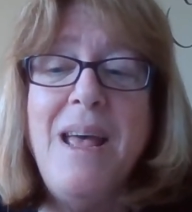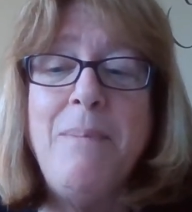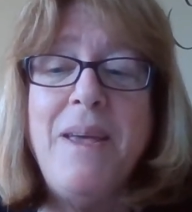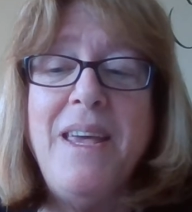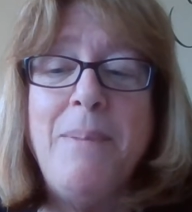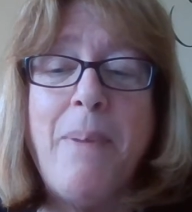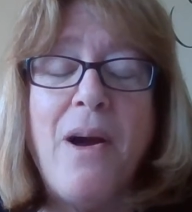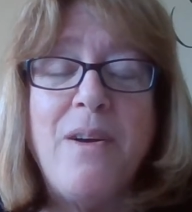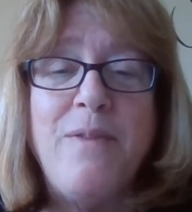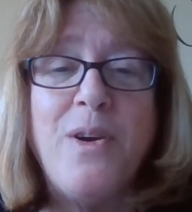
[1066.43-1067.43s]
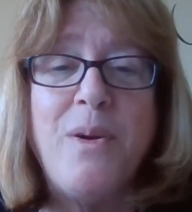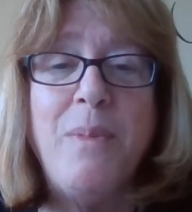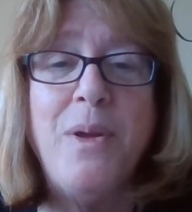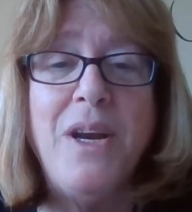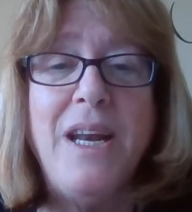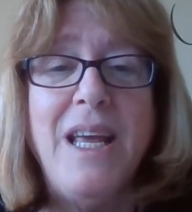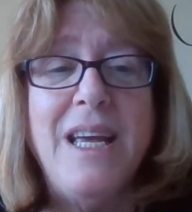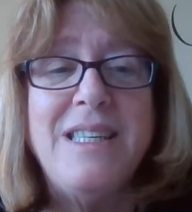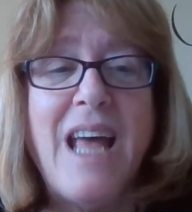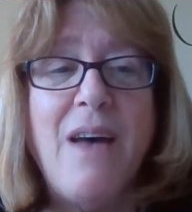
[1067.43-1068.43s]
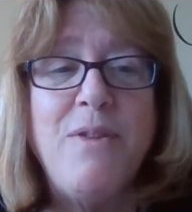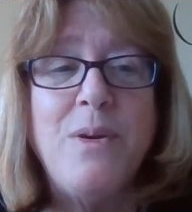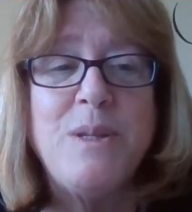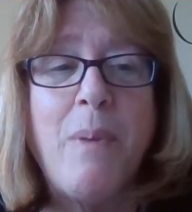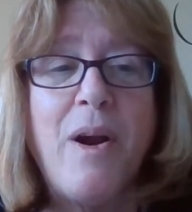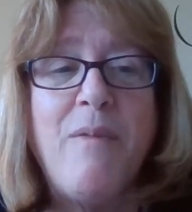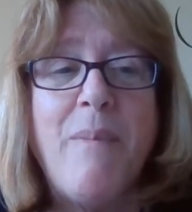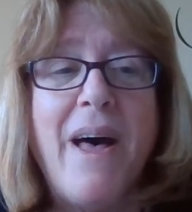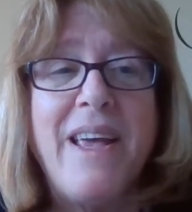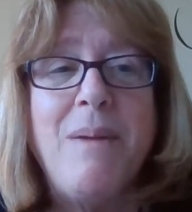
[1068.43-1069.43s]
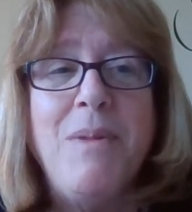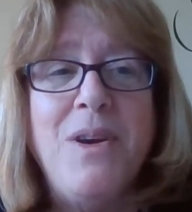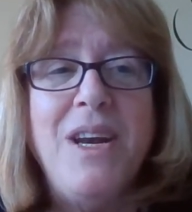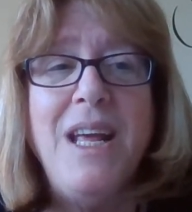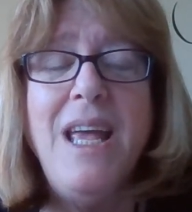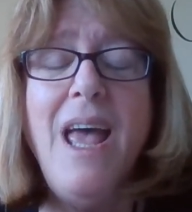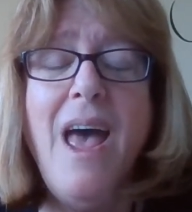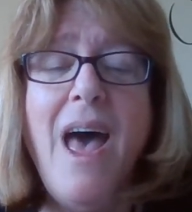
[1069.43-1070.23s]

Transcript: be part of your community and to have you as part of my community.